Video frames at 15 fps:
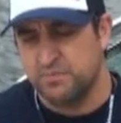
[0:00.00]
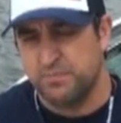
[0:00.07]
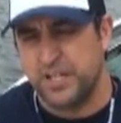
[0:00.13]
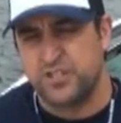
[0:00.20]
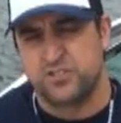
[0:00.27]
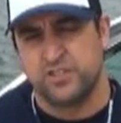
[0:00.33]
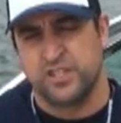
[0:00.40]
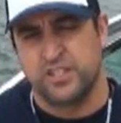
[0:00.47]

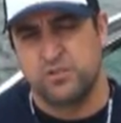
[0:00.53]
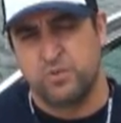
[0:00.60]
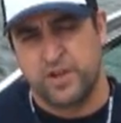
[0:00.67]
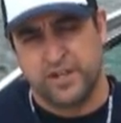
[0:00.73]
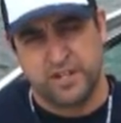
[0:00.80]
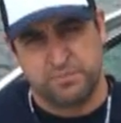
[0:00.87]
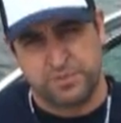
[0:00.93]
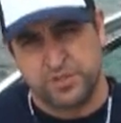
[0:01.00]
Make sure that you
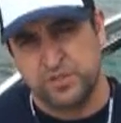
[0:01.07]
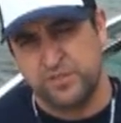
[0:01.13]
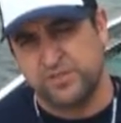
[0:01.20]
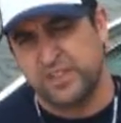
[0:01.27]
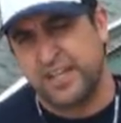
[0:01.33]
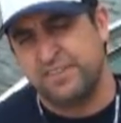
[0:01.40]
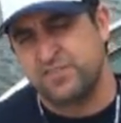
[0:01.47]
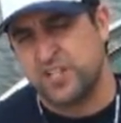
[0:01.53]
wear an
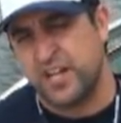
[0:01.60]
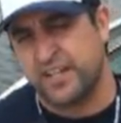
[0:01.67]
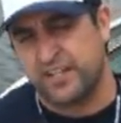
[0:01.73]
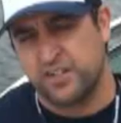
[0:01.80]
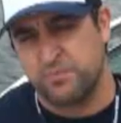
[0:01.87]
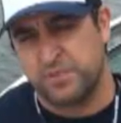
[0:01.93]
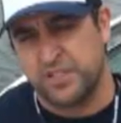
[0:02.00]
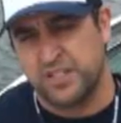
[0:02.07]
approved life
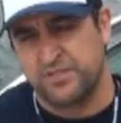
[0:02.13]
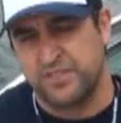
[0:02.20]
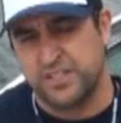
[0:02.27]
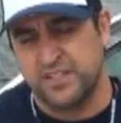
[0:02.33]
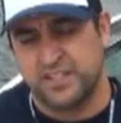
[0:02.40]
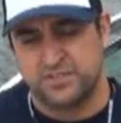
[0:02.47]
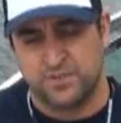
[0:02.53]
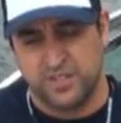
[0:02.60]
jacket or PFD.
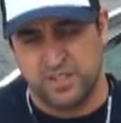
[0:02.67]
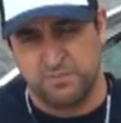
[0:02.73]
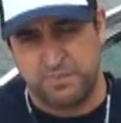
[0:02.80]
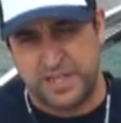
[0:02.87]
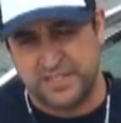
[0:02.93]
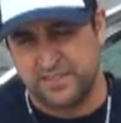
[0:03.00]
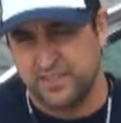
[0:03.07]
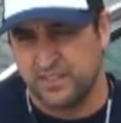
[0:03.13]
That's one of the
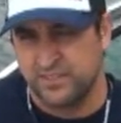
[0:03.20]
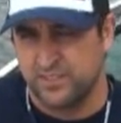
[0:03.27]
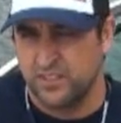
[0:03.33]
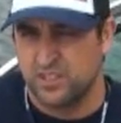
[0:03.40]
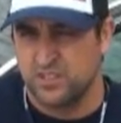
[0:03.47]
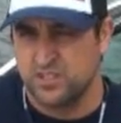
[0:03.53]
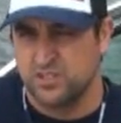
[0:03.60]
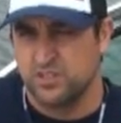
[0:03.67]
best things you
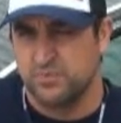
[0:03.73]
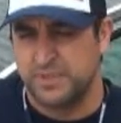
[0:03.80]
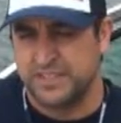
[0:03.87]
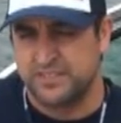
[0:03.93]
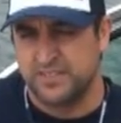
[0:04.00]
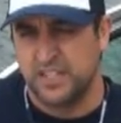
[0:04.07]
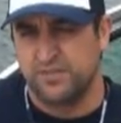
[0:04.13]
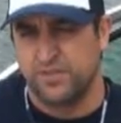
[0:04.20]
can do to be
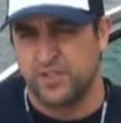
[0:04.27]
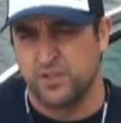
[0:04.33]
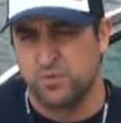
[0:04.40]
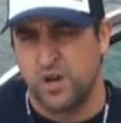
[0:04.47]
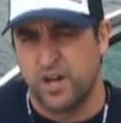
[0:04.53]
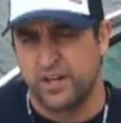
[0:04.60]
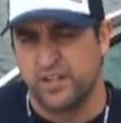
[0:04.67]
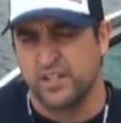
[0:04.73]
safe on the
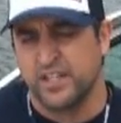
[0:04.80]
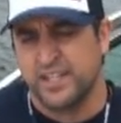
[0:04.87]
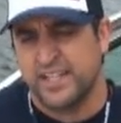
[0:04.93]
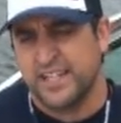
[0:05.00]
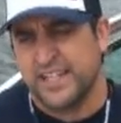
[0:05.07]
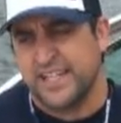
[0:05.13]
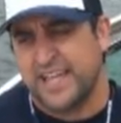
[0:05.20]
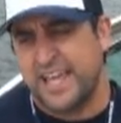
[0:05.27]
water.
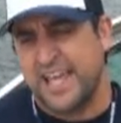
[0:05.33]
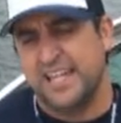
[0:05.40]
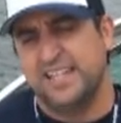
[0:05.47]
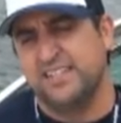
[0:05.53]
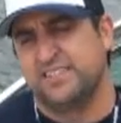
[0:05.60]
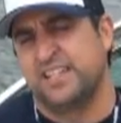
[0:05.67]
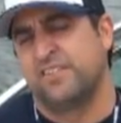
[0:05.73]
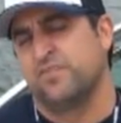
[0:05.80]

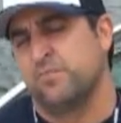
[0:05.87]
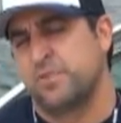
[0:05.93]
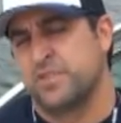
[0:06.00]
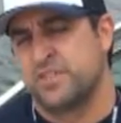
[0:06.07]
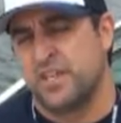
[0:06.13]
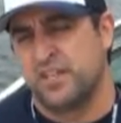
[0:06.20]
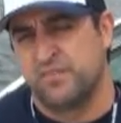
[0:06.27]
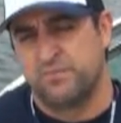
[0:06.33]

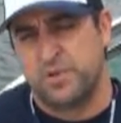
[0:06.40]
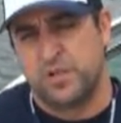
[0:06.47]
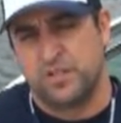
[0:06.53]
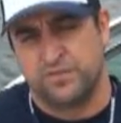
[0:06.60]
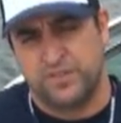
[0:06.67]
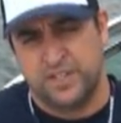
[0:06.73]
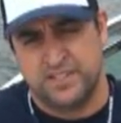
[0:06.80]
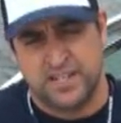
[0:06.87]
87% of
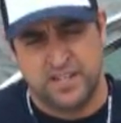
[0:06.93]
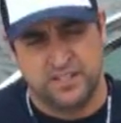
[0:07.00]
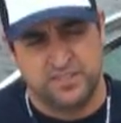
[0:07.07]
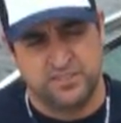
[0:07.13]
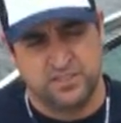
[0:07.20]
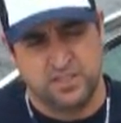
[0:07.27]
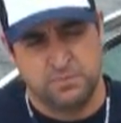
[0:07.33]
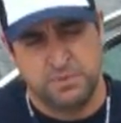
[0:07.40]
boating
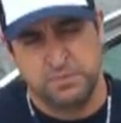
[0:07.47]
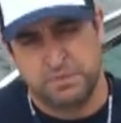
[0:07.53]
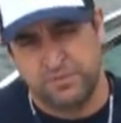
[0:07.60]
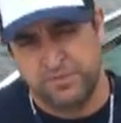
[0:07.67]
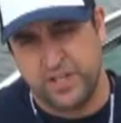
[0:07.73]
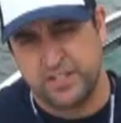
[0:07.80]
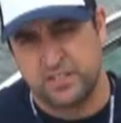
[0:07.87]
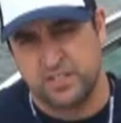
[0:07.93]
fatalities could have been
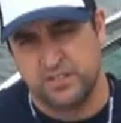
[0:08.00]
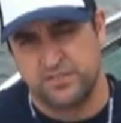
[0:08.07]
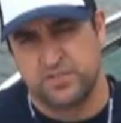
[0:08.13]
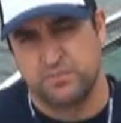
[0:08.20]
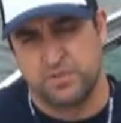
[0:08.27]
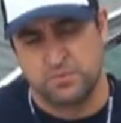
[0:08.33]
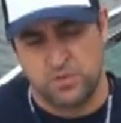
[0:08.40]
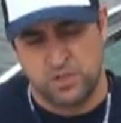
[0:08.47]
prevented if
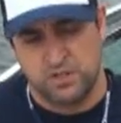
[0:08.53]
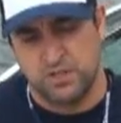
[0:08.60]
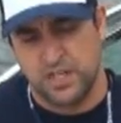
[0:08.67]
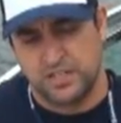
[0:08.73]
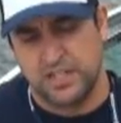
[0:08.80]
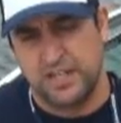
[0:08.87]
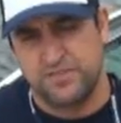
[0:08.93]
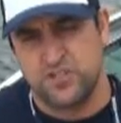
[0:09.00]
someone wore a
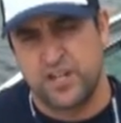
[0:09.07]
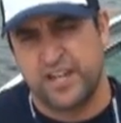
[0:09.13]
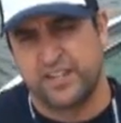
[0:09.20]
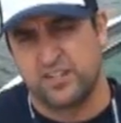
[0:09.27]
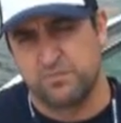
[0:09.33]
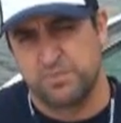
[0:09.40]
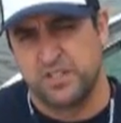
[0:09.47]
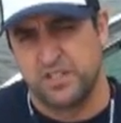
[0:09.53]
life
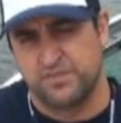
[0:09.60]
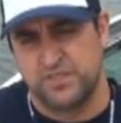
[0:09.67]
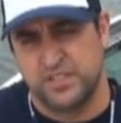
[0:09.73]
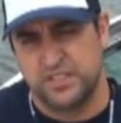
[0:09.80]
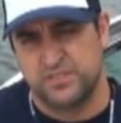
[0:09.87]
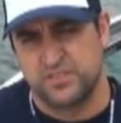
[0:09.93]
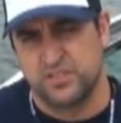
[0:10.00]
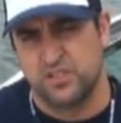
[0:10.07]
jacket or
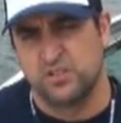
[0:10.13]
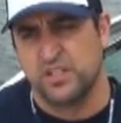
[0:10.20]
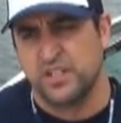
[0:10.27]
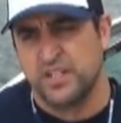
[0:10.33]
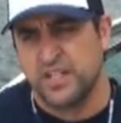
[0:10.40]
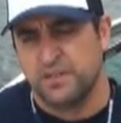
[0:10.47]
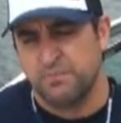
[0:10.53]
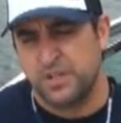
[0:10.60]
PFD, so
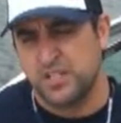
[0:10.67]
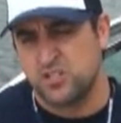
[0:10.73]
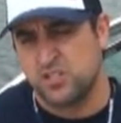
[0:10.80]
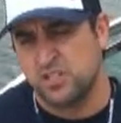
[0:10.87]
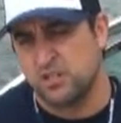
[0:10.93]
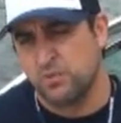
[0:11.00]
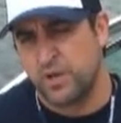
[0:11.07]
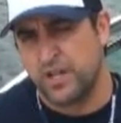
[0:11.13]
make
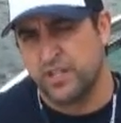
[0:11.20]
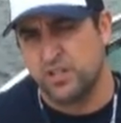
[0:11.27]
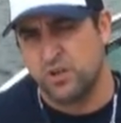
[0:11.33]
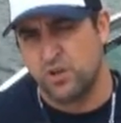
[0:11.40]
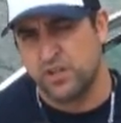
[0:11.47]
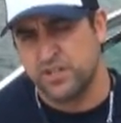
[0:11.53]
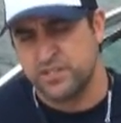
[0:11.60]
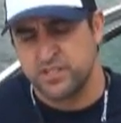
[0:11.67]
sure you wear
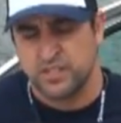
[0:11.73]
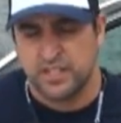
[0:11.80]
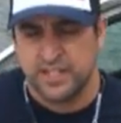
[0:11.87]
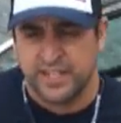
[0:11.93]
yours.